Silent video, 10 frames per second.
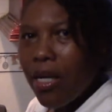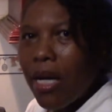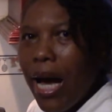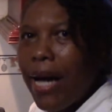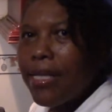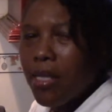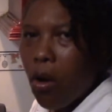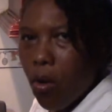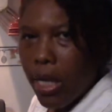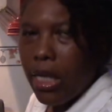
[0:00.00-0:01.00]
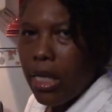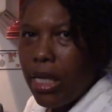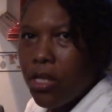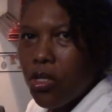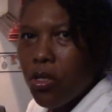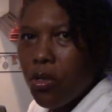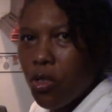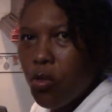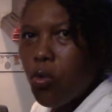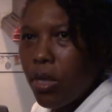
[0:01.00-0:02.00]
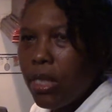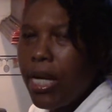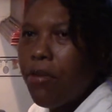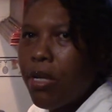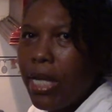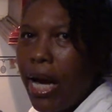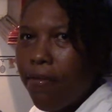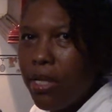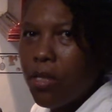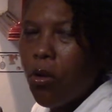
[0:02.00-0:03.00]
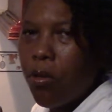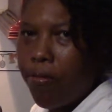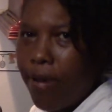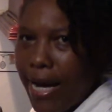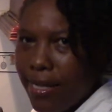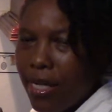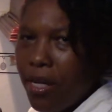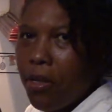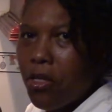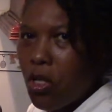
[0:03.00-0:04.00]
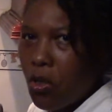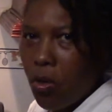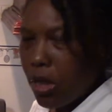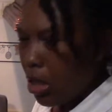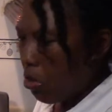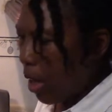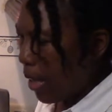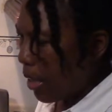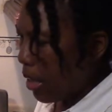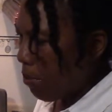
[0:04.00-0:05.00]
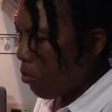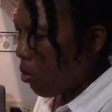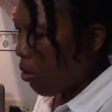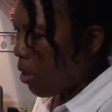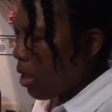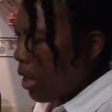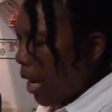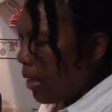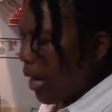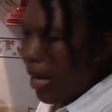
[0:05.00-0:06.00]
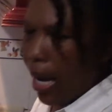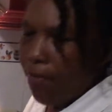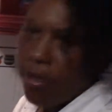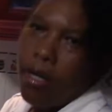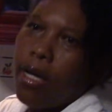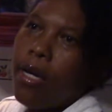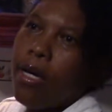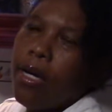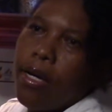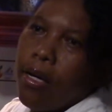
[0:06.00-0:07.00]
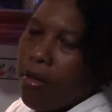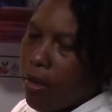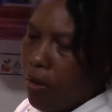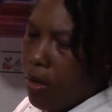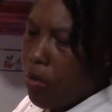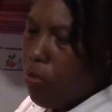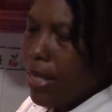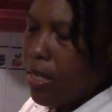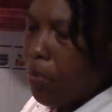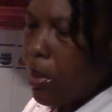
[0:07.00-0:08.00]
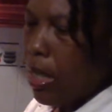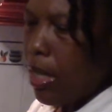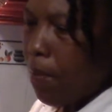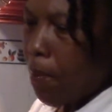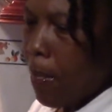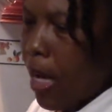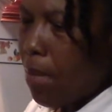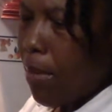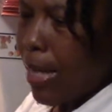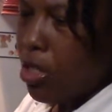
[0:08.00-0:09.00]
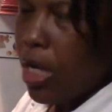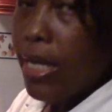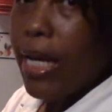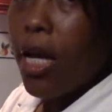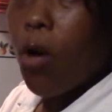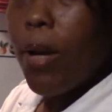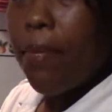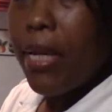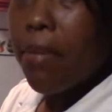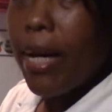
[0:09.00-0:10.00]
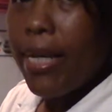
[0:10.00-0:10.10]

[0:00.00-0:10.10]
has oil in it too. It already have its own fat, so you don't need to add any more. And I have a recipe on my channel how I make my